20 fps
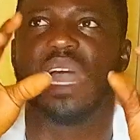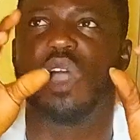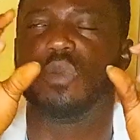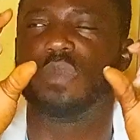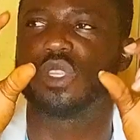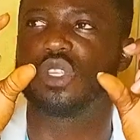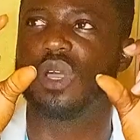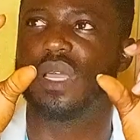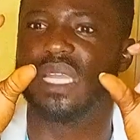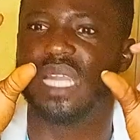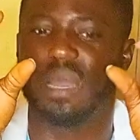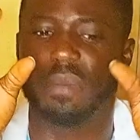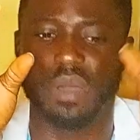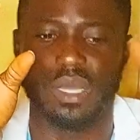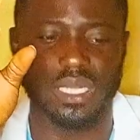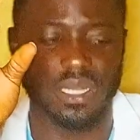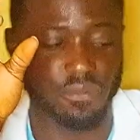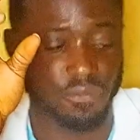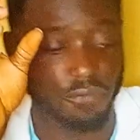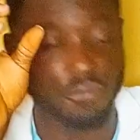I'll be talking
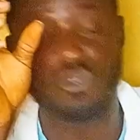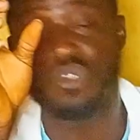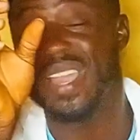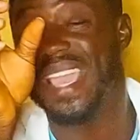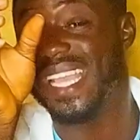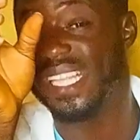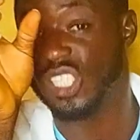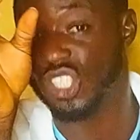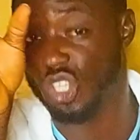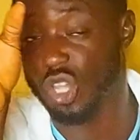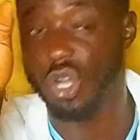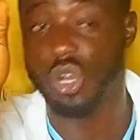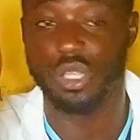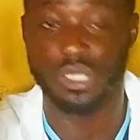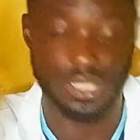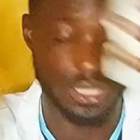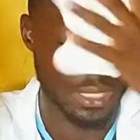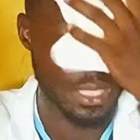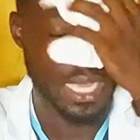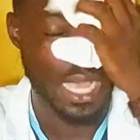about the full
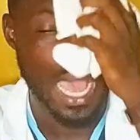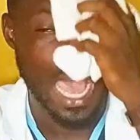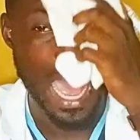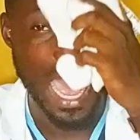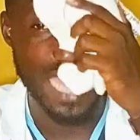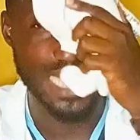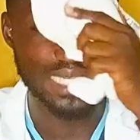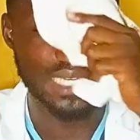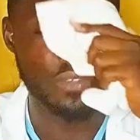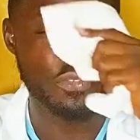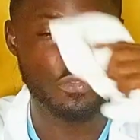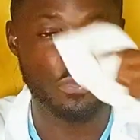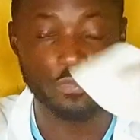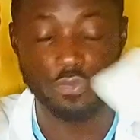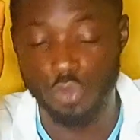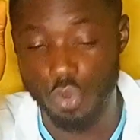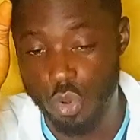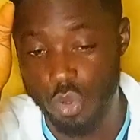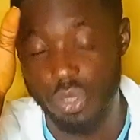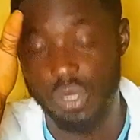etiology and the
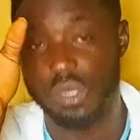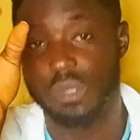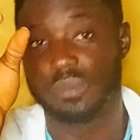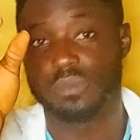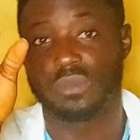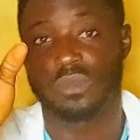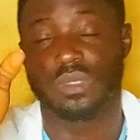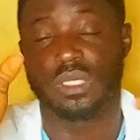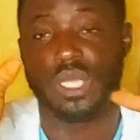full